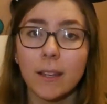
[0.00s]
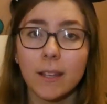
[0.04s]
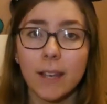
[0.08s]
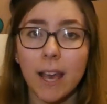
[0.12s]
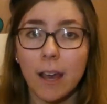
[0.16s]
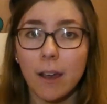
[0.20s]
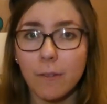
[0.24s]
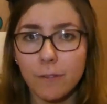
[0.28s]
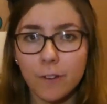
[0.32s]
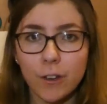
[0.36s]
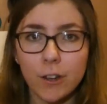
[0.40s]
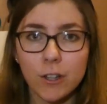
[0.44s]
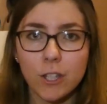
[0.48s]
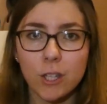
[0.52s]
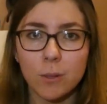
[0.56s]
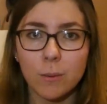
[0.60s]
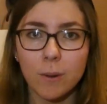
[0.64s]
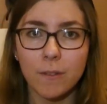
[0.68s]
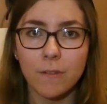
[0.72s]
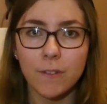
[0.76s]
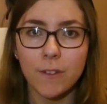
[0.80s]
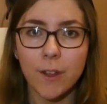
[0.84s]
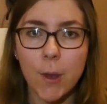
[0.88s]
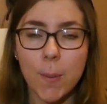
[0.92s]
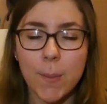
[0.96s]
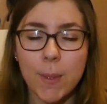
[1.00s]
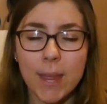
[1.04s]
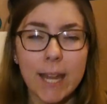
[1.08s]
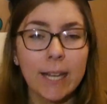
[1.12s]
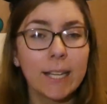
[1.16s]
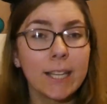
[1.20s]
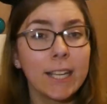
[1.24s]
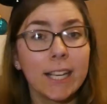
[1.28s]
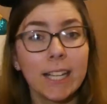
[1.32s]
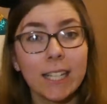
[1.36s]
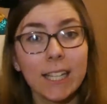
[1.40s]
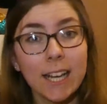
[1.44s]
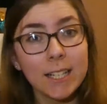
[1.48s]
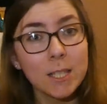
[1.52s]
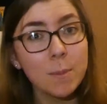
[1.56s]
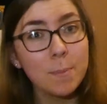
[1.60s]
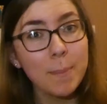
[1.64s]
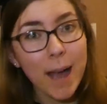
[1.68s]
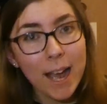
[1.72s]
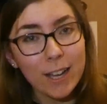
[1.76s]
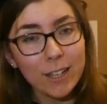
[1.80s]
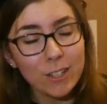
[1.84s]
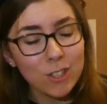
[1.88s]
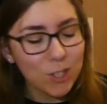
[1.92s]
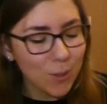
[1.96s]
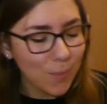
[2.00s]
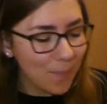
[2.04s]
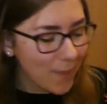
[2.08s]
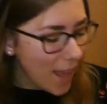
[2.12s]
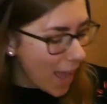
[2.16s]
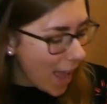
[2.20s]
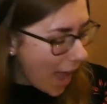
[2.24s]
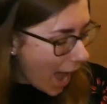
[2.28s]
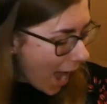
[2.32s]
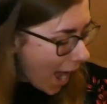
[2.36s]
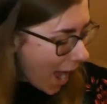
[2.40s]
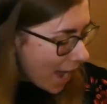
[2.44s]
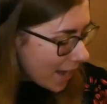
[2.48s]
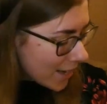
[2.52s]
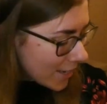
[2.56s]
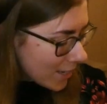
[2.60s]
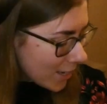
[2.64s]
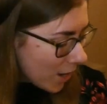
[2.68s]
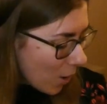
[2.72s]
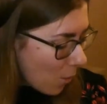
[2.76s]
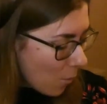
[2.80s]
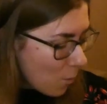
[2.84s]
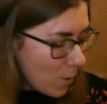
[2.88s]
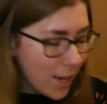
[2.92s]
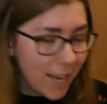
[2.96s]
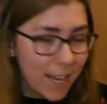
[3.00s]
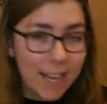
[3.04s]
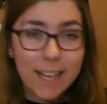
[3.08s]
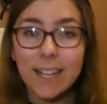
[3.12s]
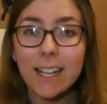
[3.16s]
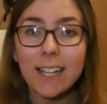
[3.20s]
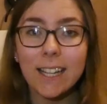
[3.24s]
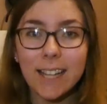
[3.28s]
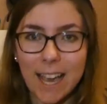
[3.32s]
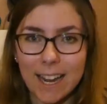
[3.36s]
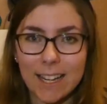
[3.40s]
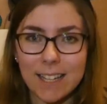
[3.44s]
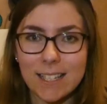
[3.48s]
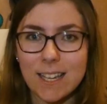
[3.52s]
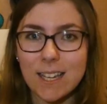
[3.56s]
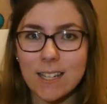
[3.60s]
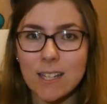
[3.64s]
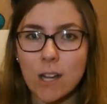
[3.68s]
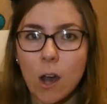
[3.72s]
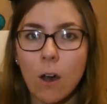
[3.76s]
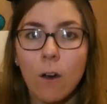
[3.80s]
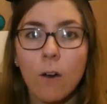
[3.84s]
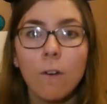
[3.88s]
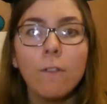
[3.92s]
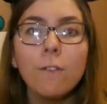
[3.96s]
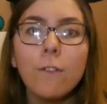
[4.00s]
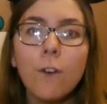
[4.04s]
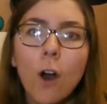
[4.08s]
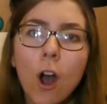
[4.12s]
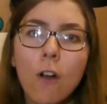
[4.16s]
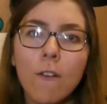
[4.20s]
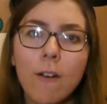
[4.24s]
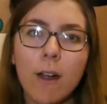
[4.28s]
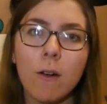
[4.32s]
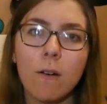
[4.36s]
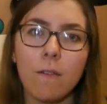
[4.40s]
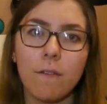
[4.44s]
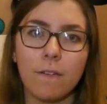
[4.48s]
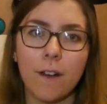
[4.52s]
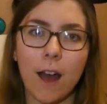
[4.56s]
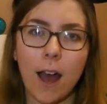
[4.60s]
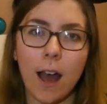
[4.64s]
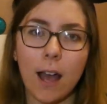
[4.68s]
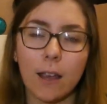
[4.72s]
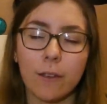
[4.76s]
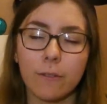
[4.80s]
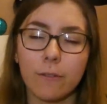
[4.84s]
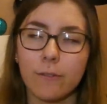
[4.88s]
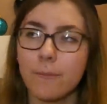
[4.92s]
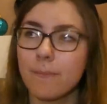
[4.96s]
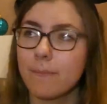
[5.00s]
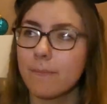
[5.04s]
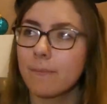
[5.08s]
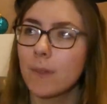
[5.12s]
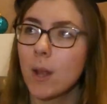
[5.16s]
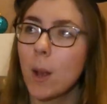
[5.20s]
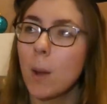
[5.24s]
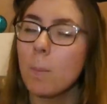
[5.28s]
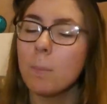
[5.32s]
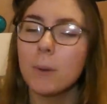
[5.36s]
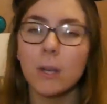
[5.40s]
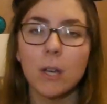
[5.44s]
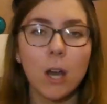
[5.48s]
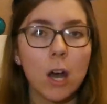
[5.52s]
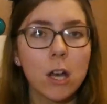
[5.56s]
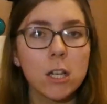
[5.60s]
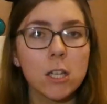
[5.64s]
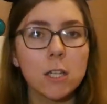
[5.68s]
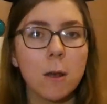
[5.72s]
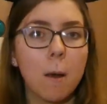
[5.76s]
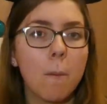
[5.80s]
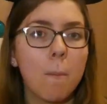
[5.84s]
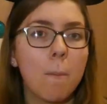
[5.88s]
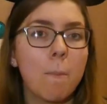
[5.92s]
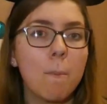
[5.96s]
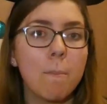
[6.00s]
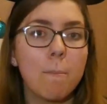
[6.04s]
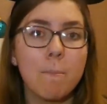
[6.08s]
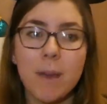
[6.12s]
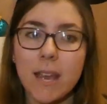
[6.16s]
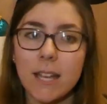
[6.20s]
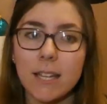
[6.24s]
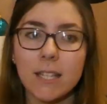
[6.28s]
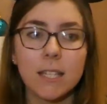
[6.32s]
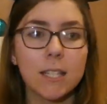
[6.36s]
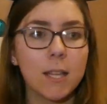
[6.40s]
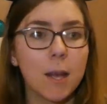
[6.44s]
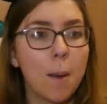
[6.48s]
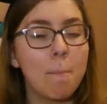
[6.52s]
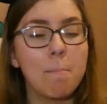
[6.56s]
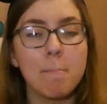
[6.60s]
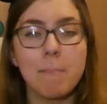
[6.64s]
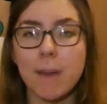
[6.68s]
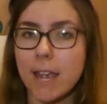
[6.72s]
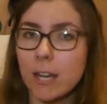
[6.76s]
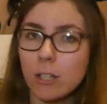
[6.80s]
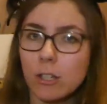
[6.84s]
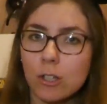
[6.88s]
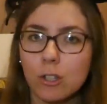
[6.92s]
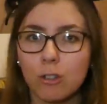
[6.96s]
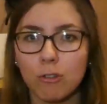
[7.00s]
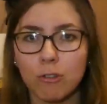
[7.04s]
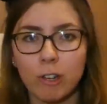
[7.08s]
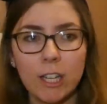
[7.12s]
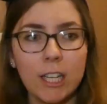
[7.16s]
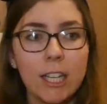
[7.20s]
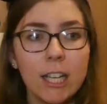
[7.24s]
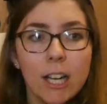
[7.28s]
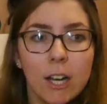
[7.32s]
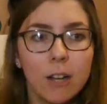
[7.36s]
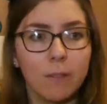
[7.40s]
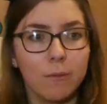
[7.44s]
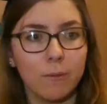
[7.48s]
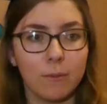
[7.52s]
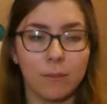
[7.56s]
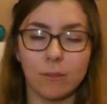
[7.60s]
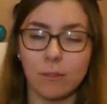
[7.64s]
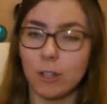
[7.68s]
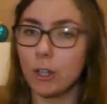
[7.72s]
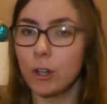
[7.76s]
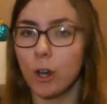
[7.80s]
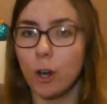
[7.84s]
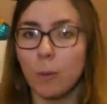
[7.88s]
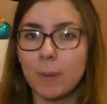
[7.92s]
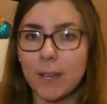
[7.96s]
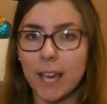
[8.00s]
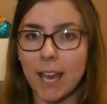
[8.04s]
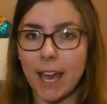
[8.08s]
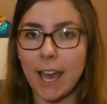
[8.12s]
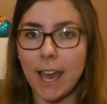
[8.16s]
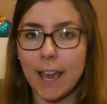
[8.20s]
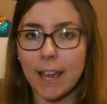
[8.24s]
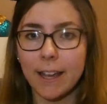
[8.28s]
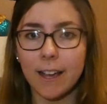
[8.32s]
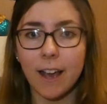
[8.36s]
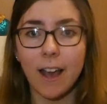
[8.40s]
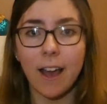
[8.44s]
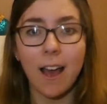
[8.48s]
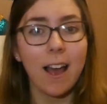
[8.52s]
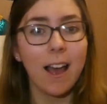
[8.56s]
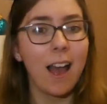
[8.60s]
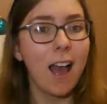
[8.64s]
get a photo with them and then you collect a badge. And we collected 4 out of 5 because Miss Main Street, the cupcake,